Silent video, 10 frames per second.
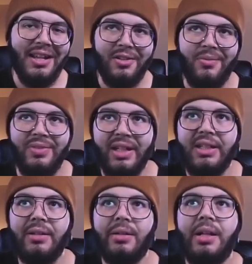can find
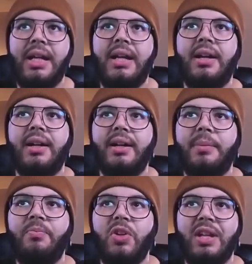here.
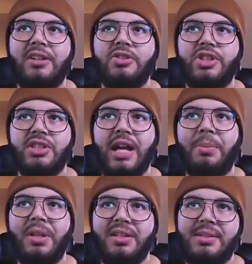You can actually just copy
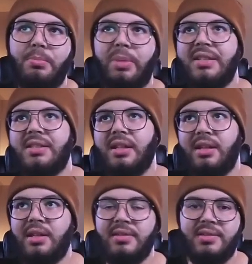this and paste it
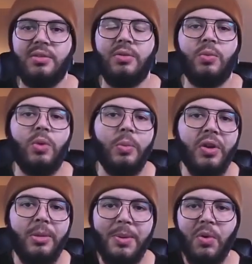into what we're
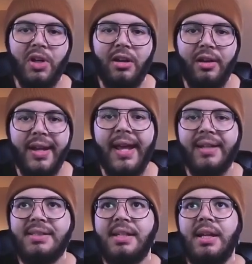going to be working on
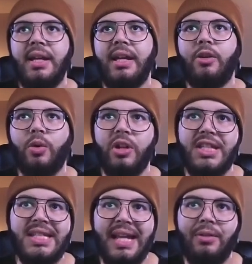next in order to
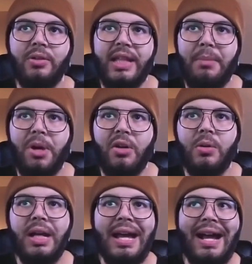download that model.
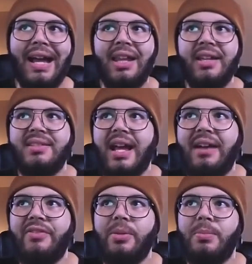I like to
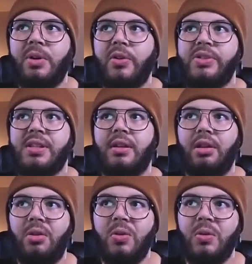have them hosted
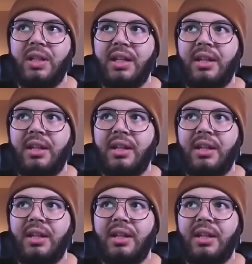locally